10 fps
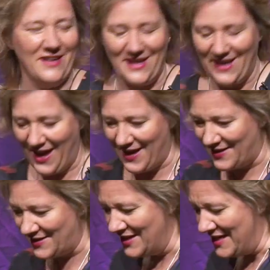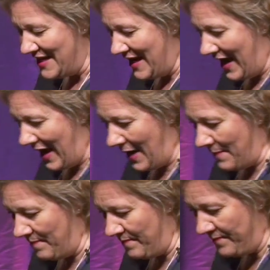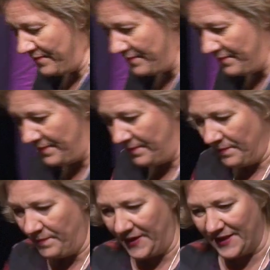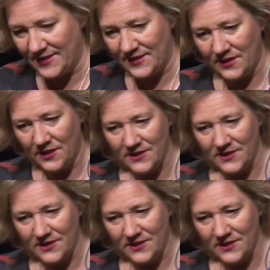that he had. But it's